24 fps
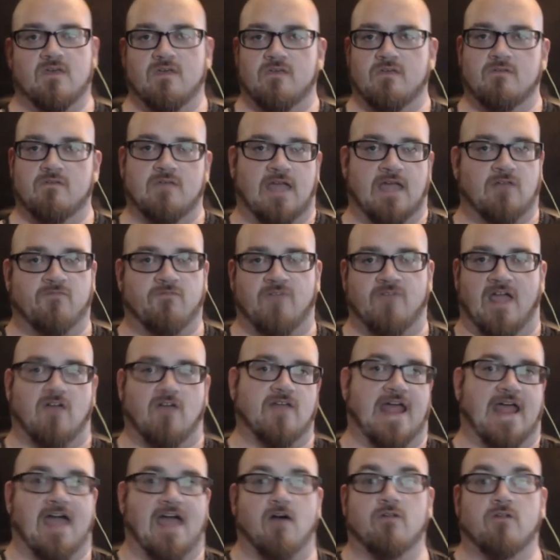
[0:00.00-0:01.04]
had found
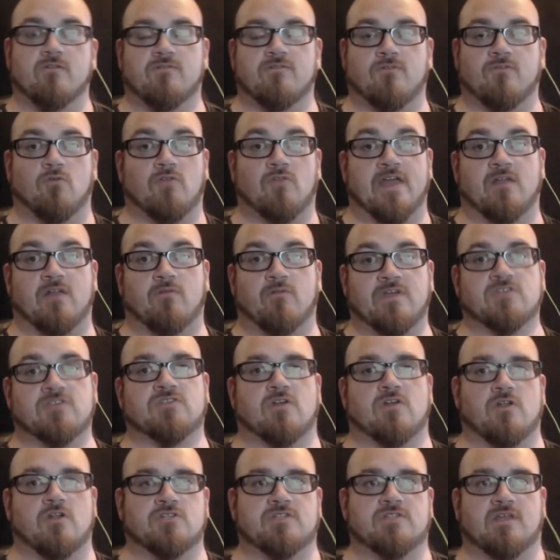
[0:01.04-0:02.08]
out through later
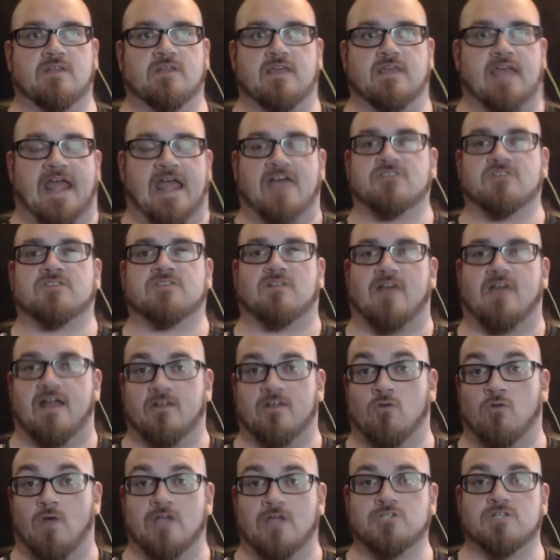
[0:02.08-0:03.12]
research that he asks a lot of
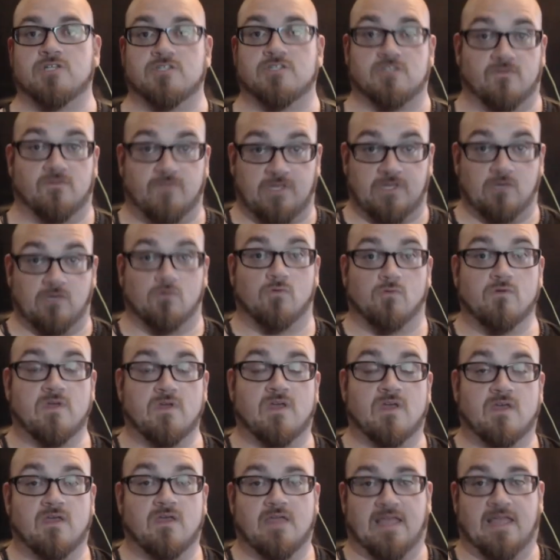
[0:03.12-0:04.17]
questions of you,
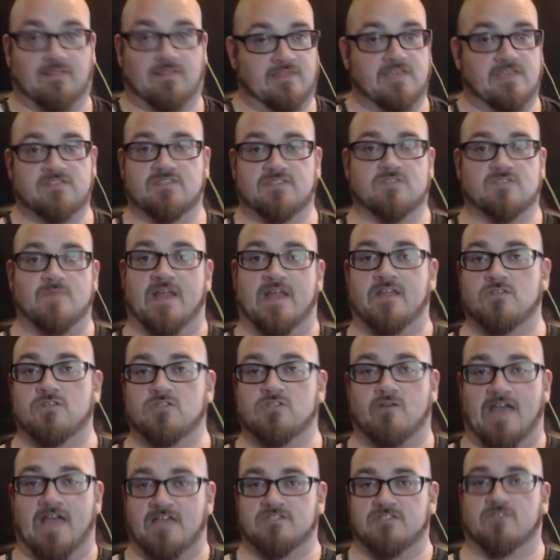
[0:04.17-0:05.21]
at least as many as
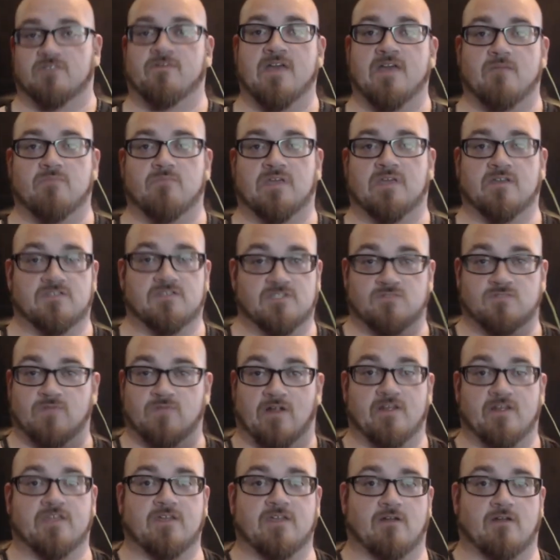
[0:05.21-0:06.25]
you ask of him, because he's
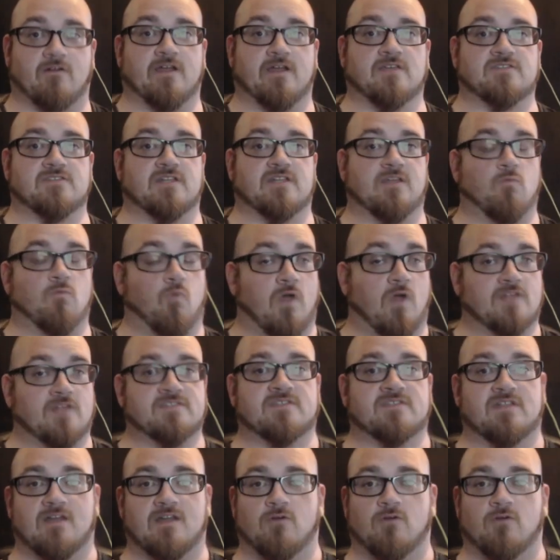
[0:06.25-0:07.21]
very curious and he wants to know